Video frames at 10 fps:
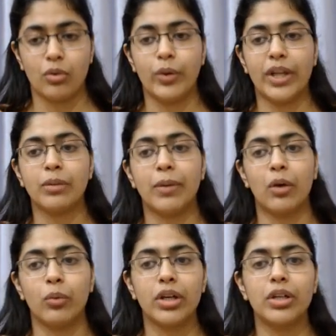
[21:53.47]
whether
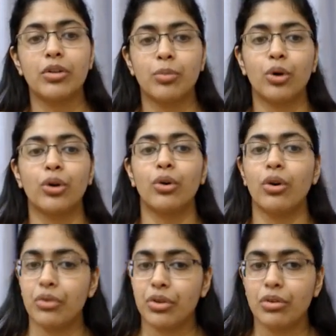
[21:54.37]
by words spoken
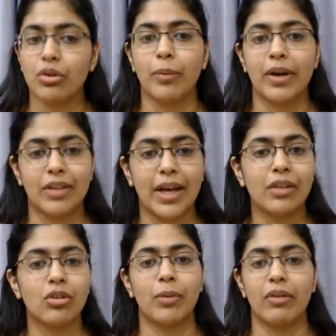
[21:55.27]
or written, or by
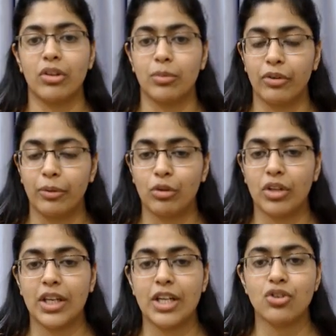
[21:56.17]
signs, or by visible
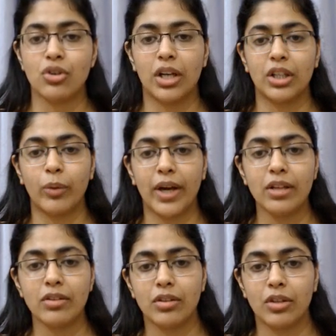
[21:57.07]
representation, or
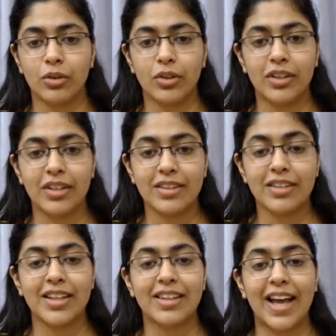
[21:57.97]
otherwise. Now this
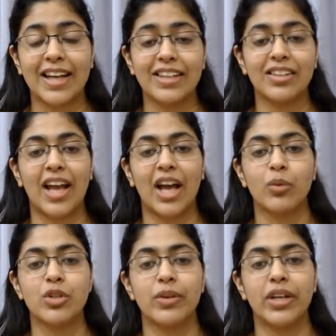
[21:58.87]
is exactly the
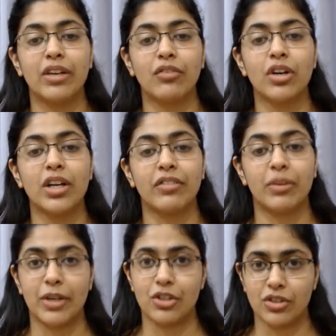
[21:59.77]
language we read for
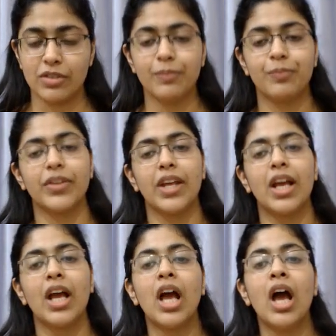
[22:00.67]
defamation.
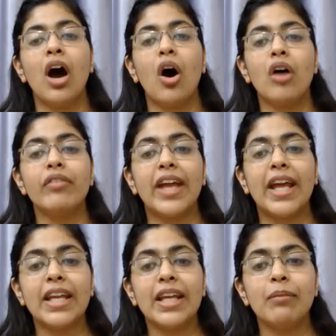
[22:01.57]
Of
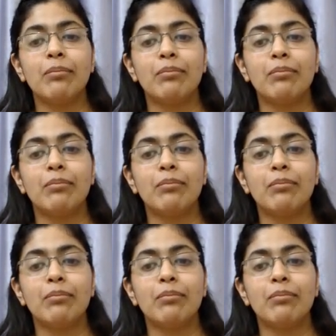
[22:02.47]
any